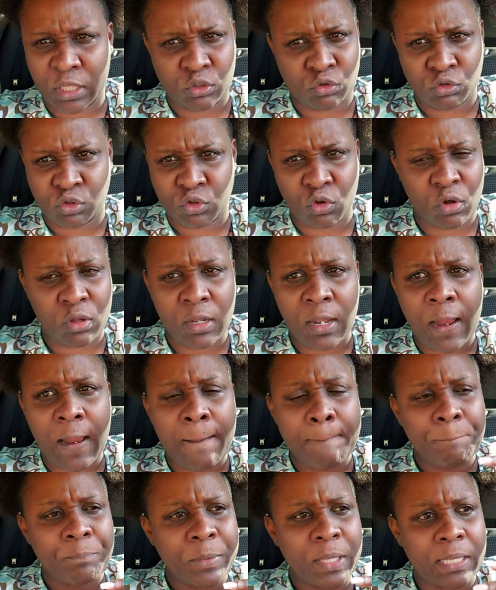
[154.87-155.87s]
Letrozole,
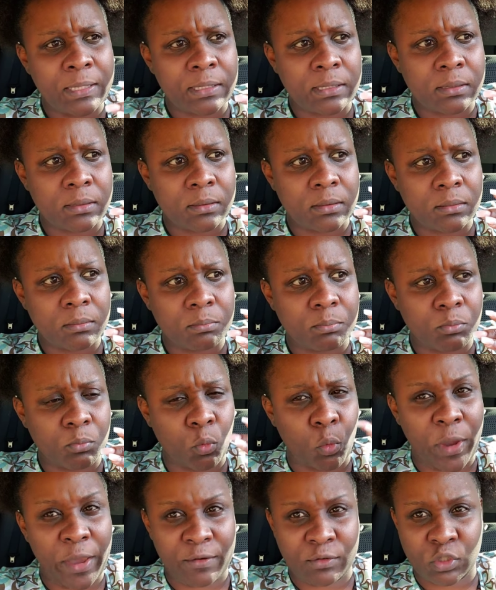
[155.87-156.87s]
it
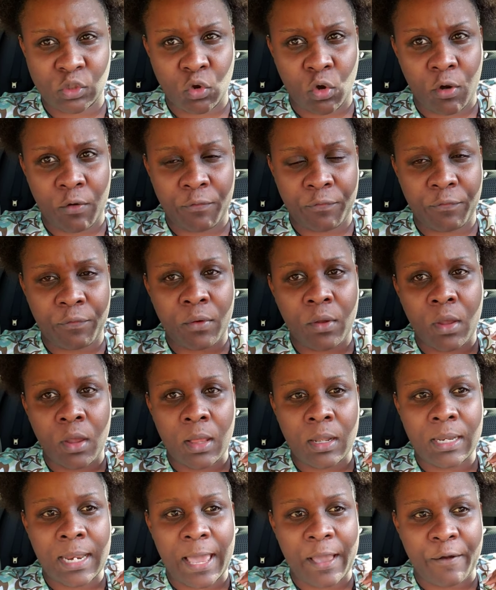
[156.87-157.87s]
wears off
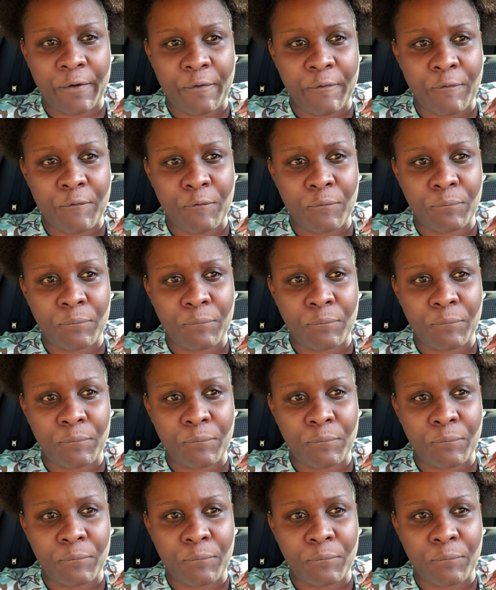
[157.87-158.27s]
like